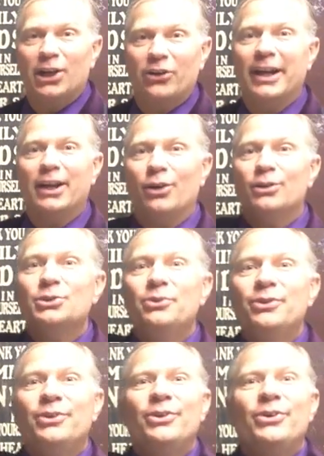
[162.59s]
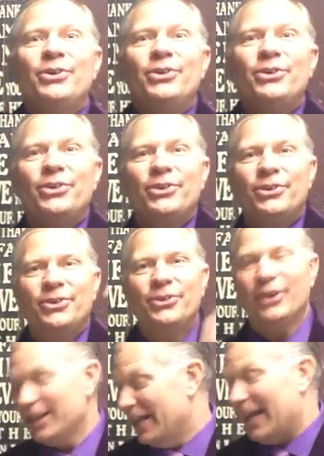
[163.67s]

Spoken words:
Crank Ghost, woo,